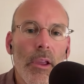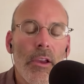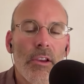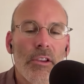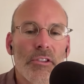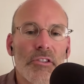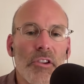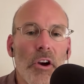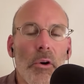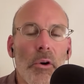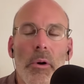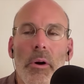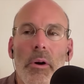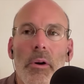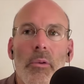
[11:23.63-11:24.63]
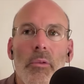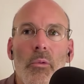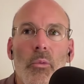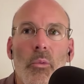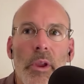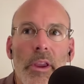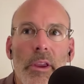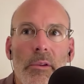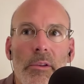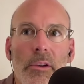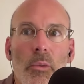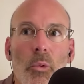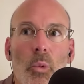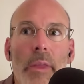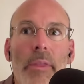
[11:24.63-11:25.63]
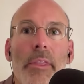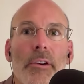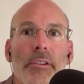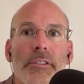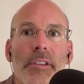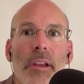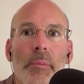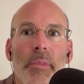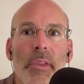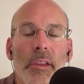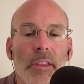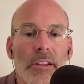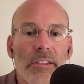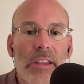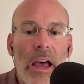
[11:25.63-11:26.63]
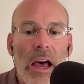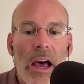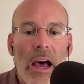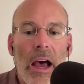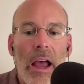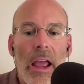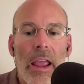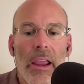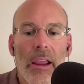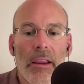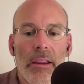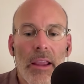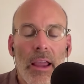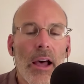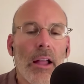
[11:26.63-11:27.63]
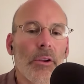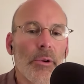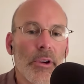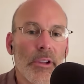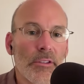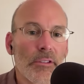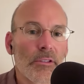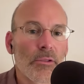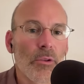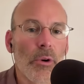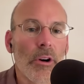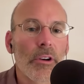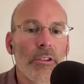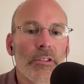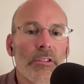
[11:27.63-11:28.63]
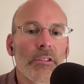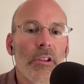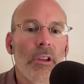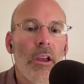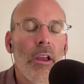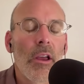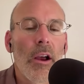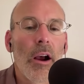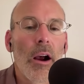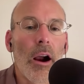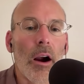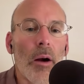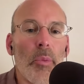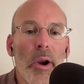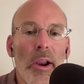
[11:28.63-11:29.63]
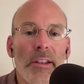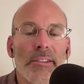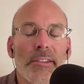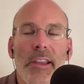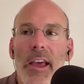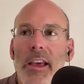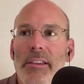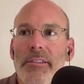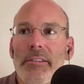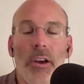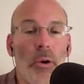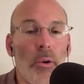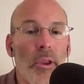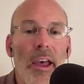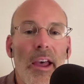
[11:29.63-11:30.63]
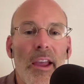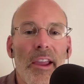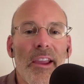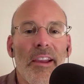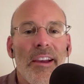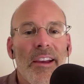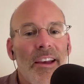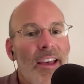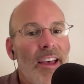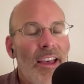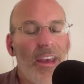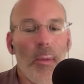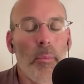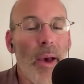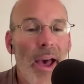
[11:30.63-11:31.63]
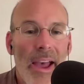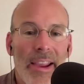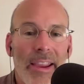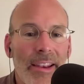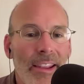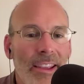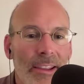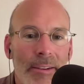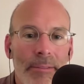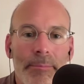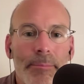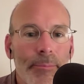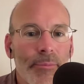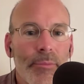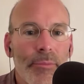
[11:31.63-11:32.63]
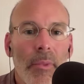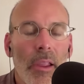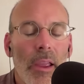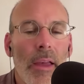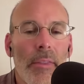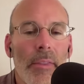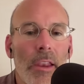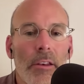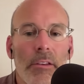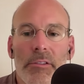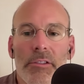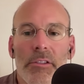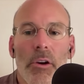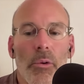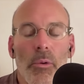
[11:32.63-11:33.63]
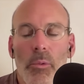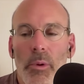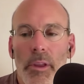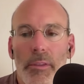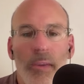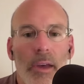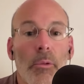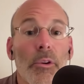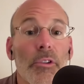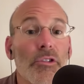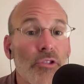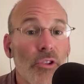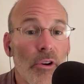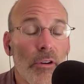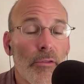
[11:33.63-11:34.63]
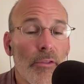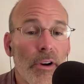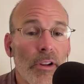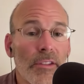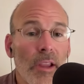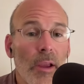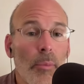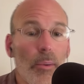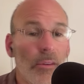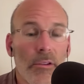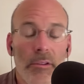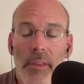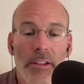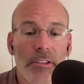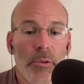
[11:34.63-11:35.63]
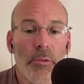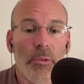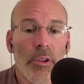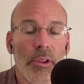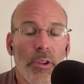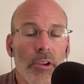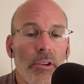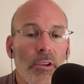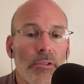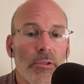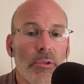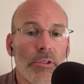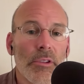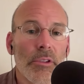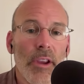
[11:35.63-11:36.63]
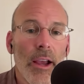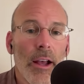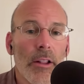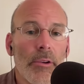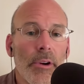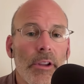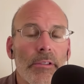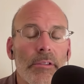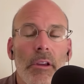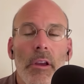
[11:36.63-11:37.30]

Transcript: So we when there's something that's a high calorie source, our brain says, okay, pack it in. And then so with with sugar, for example, that's a really good source of calories.